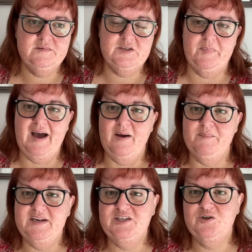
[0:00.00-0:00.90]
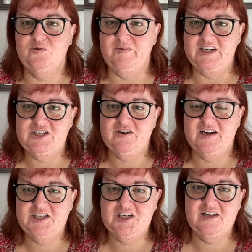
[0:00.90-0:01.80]
departmental
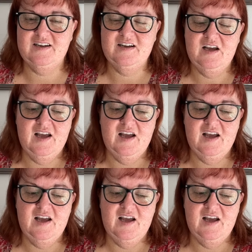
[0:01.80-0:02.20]
restructure